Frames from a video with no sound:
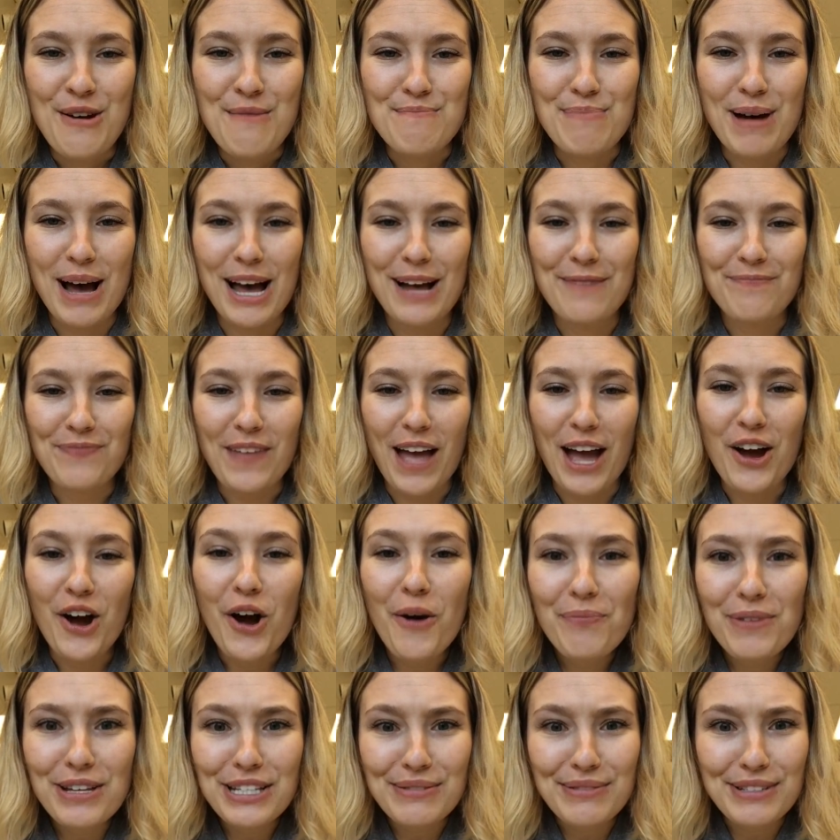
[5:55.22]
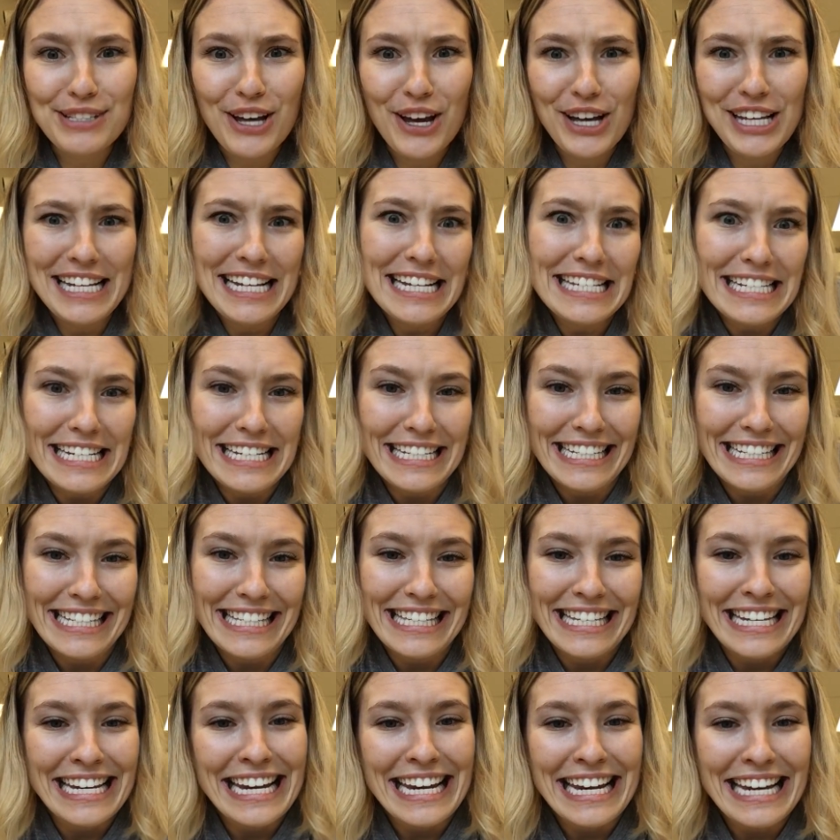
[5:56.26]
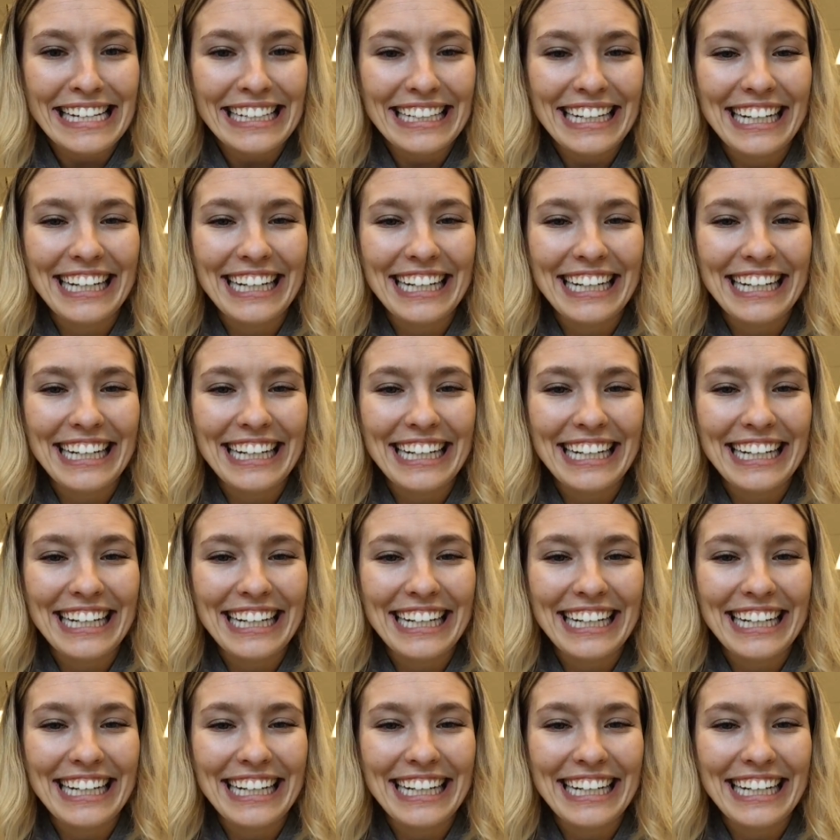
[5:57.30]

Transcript: But I hope this was easy to see.